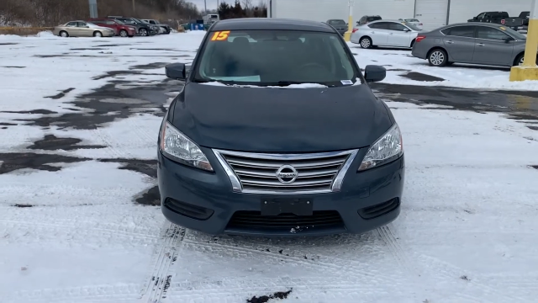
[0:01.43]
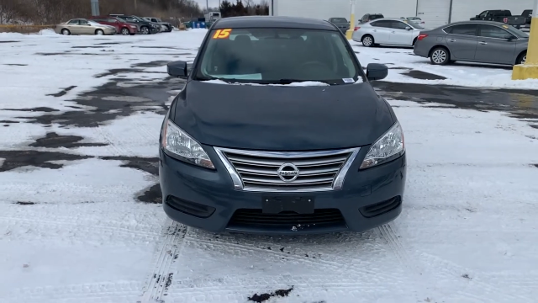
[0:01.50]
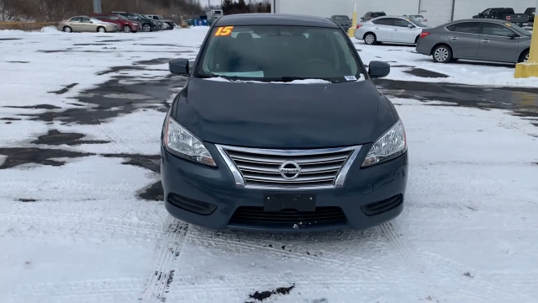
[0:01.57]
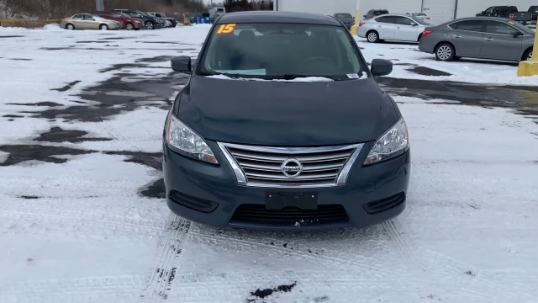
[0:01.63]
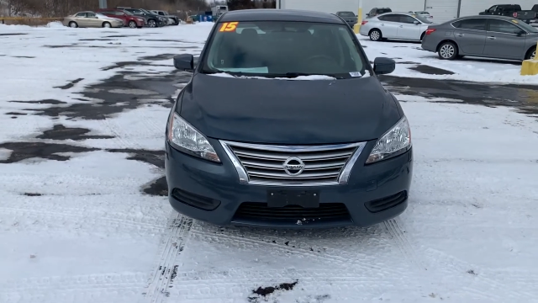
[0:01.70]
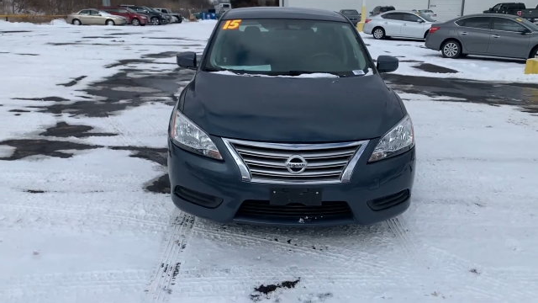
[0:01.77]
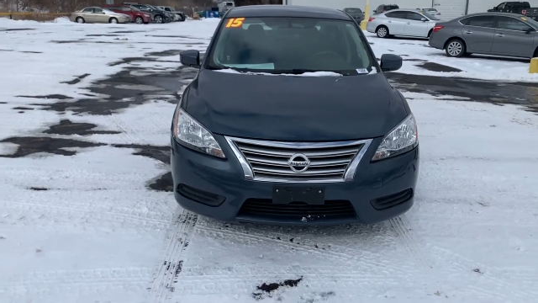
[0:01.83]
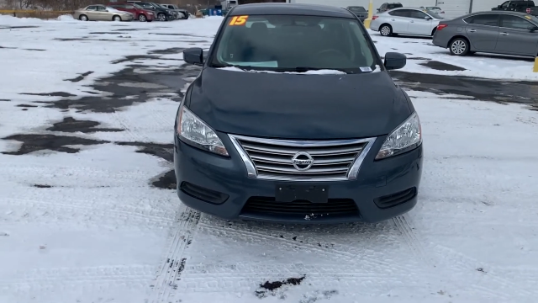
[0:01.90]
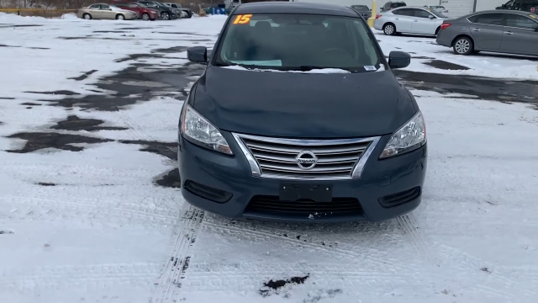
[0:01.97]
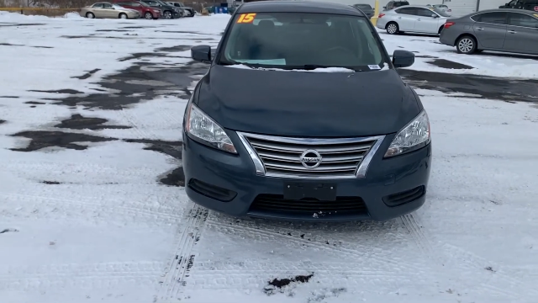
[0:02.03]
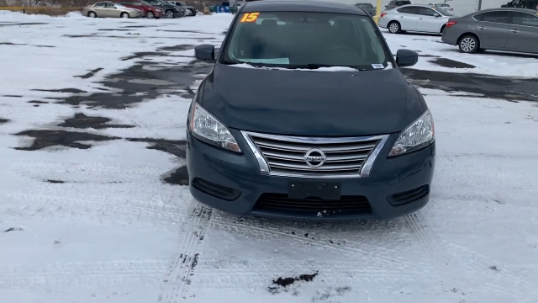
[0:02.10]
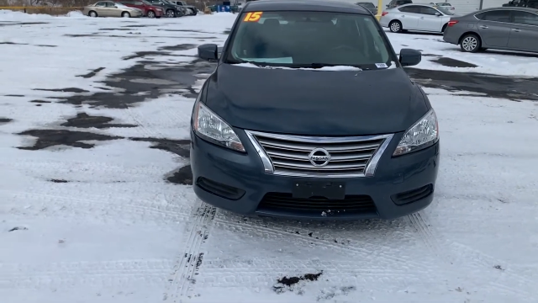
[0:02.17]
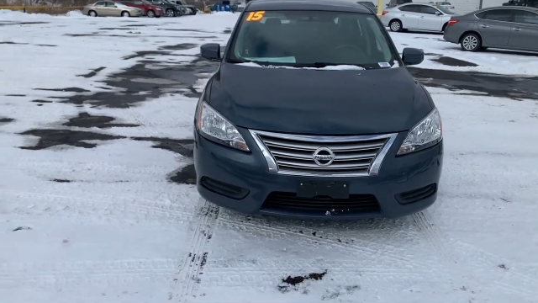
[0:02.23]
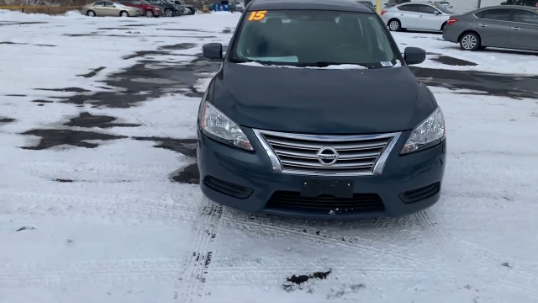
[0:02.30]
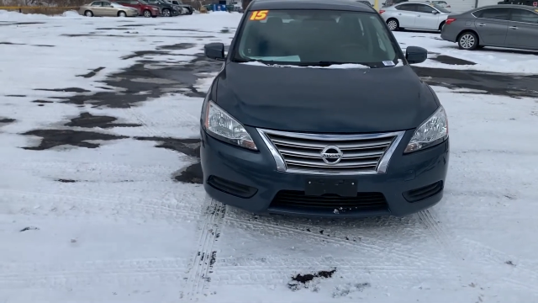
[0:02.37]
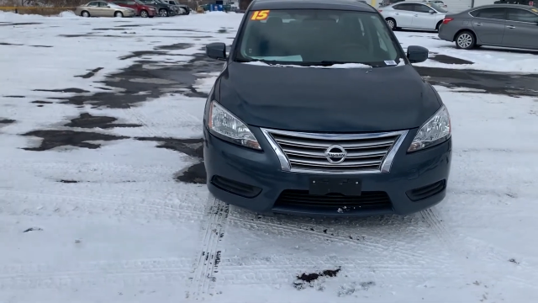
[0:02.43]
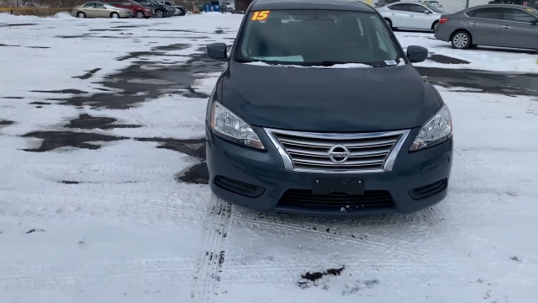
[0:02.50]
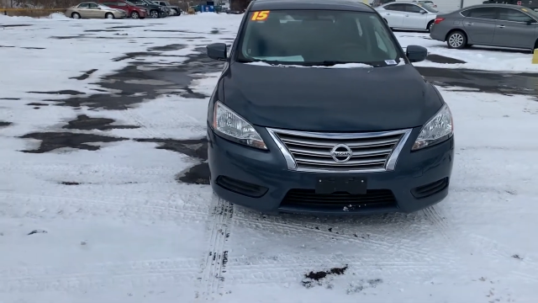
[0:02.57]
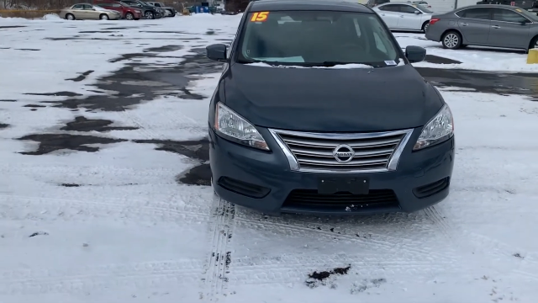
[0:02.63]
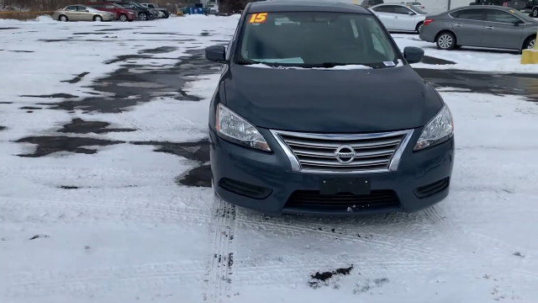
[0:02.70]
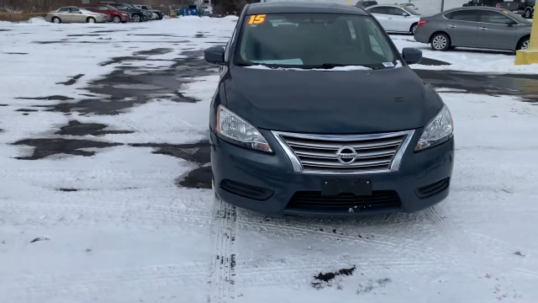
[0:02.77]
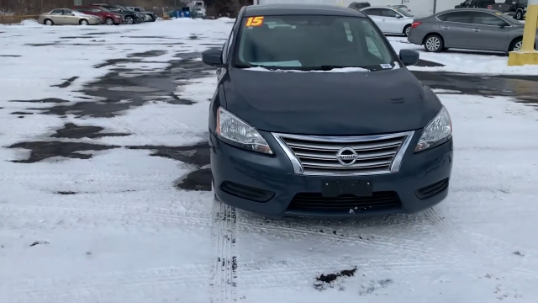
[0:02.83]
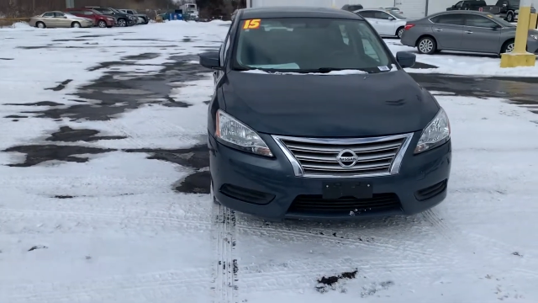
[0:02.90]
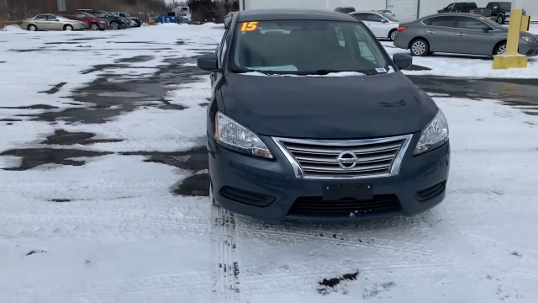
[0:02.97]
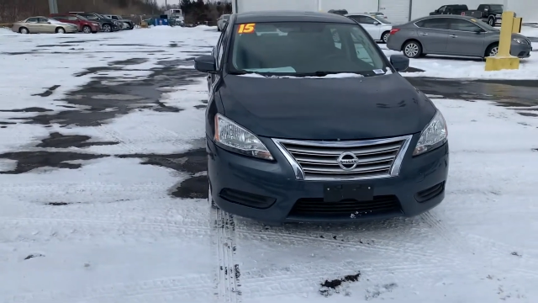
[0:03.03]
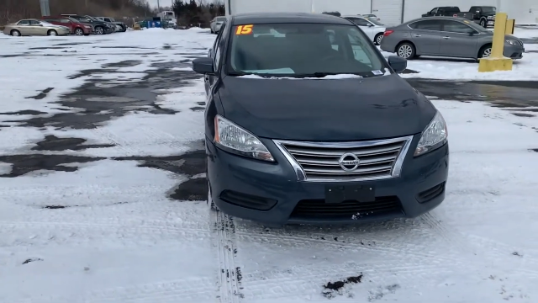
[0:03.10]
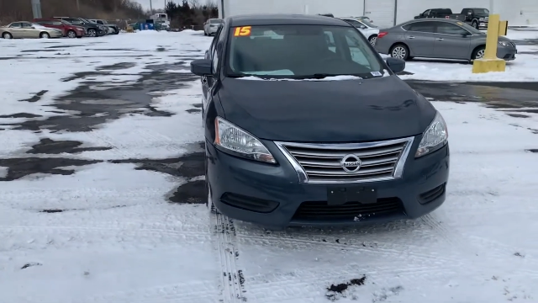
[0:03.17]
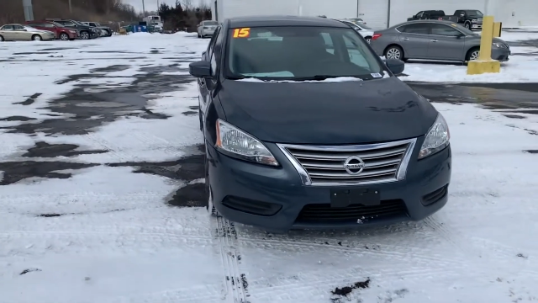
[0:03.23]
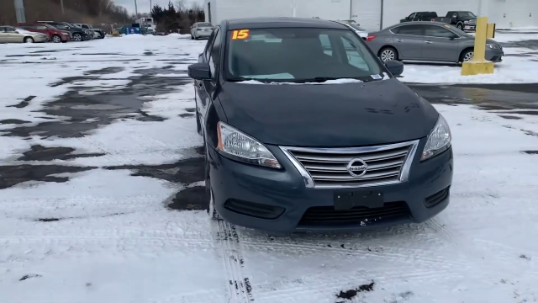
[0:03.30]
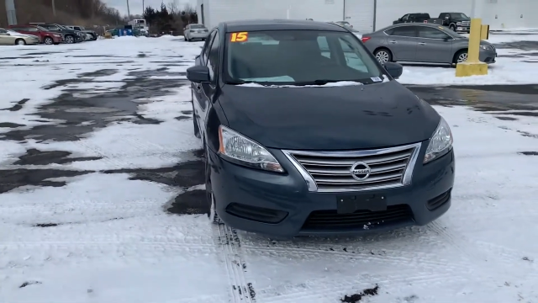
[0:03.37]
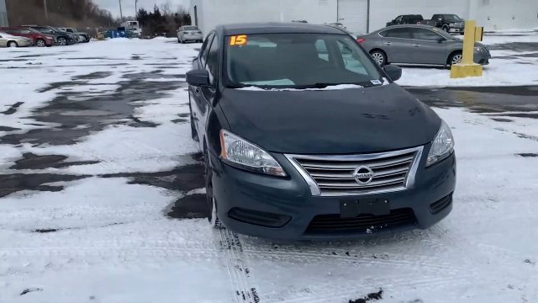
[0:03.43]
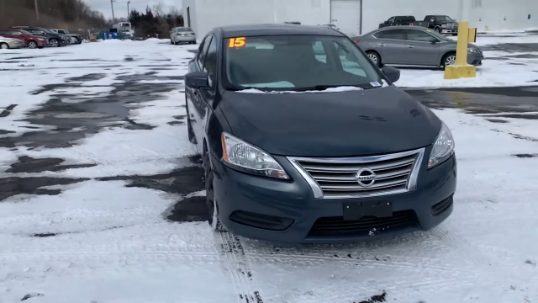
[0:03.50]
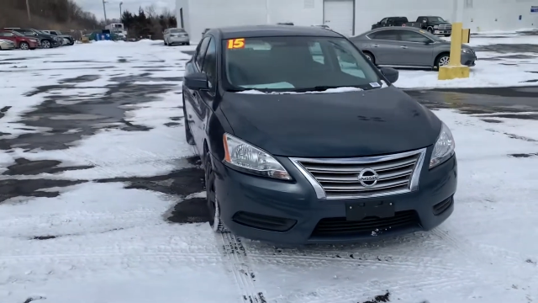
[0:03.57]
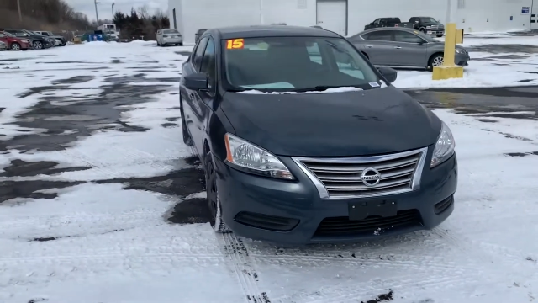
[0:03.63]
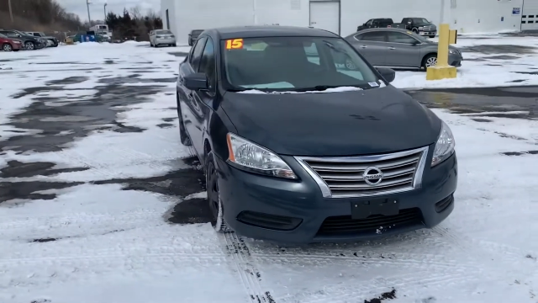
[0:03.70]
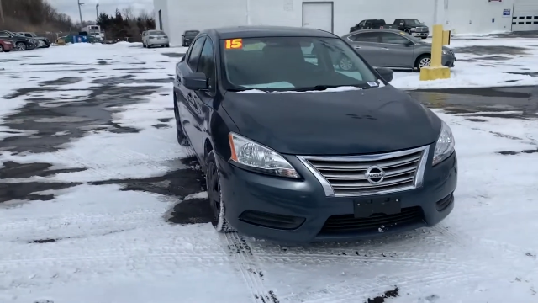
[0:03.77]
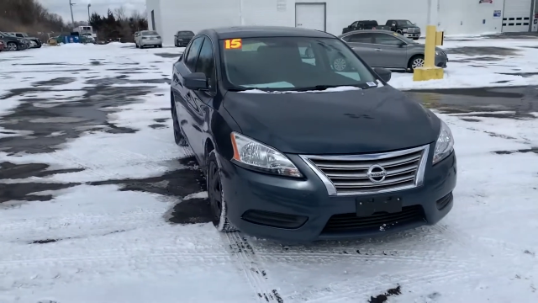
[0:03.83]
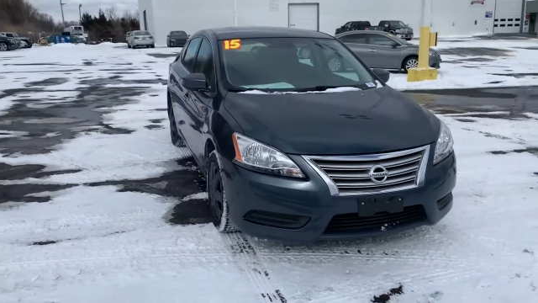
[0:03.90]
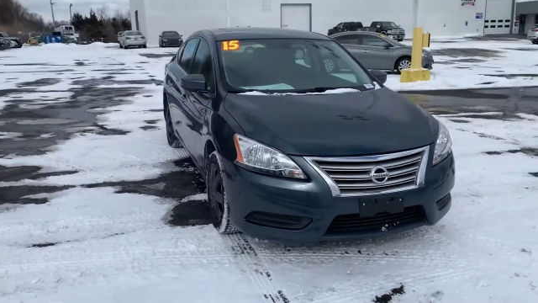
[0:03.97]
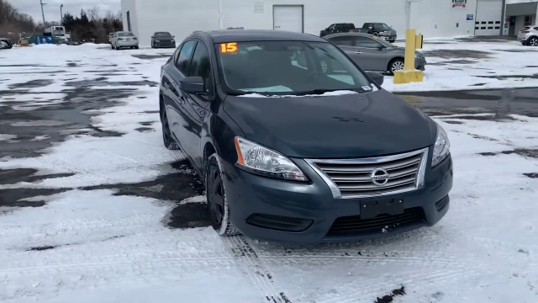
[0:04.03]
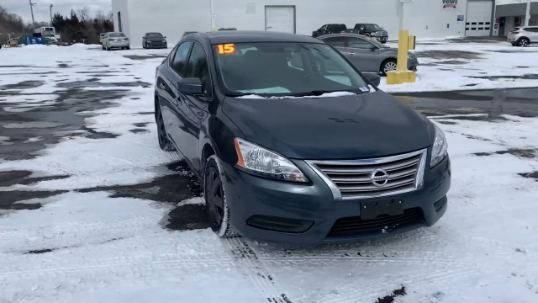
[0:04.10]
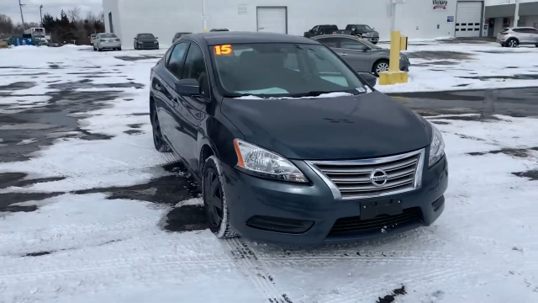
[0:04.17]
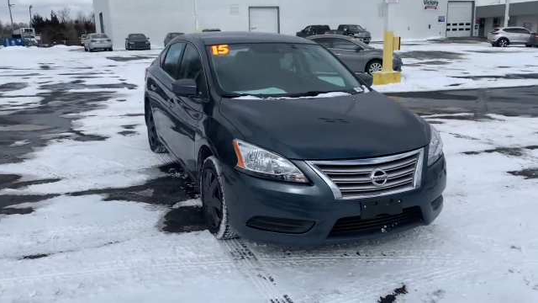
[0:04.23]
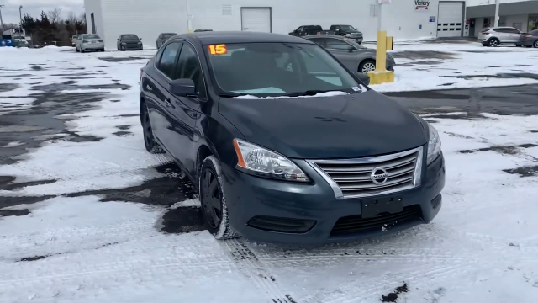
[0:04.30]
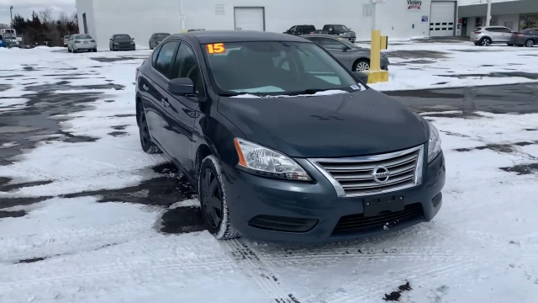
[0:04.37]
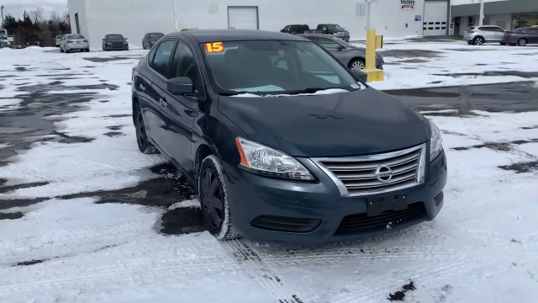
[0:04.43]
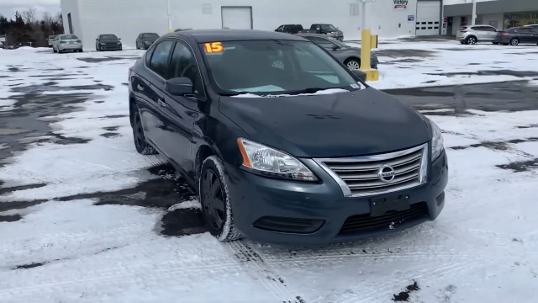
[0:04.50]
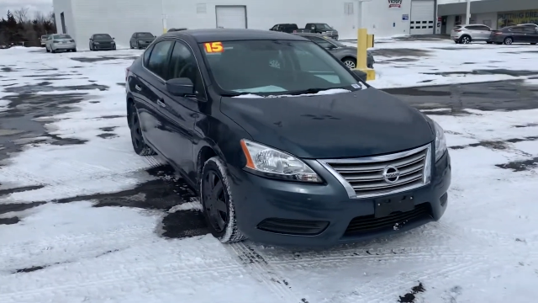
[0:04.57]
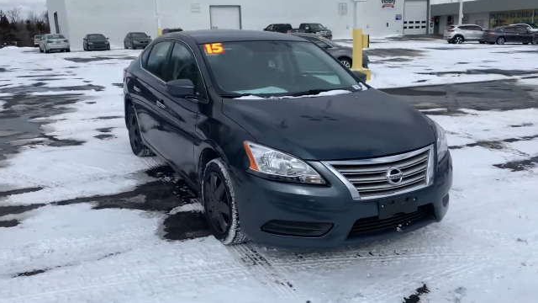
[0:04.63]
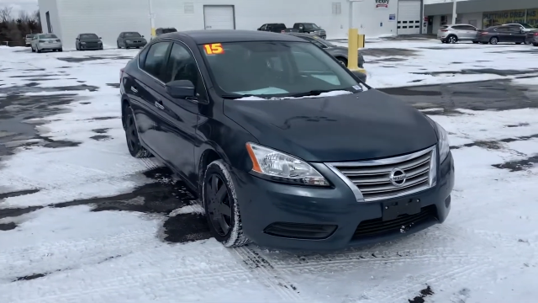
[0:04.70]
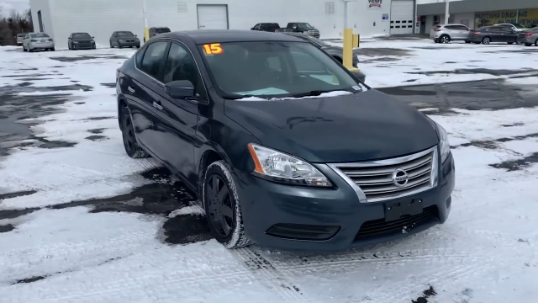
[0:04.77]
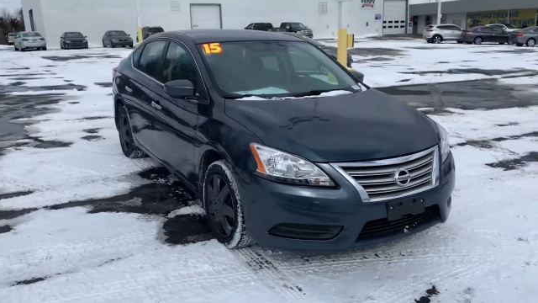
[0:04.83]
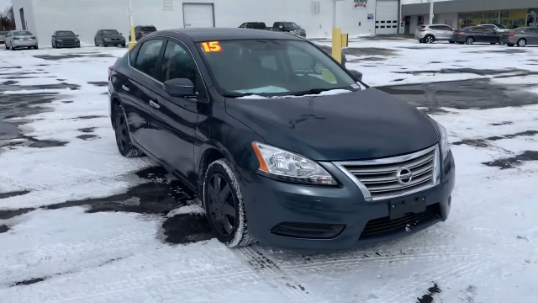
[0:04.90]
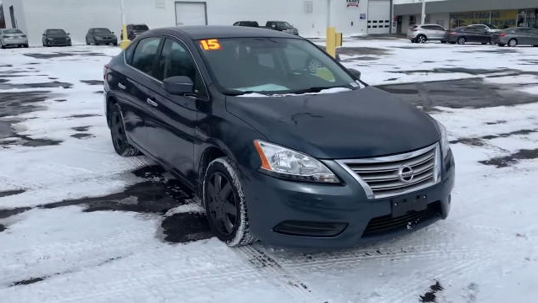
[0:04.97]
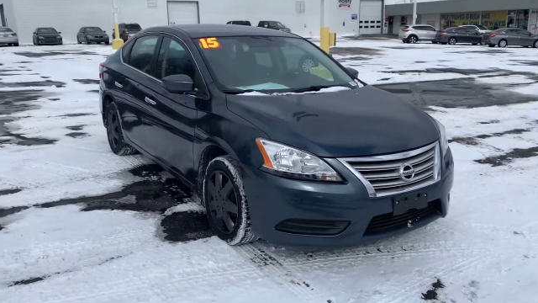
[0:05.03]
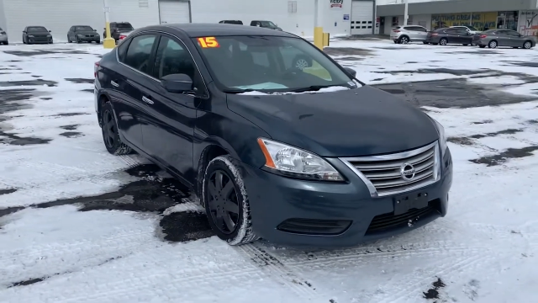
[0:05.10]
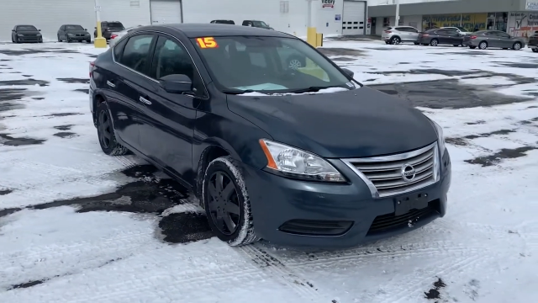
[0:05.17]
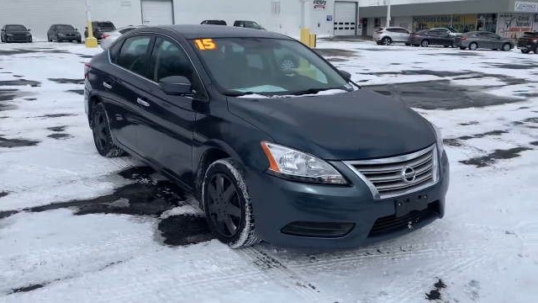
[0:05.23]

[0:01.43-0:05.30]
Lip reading: No face is visible, so there are no lips to read.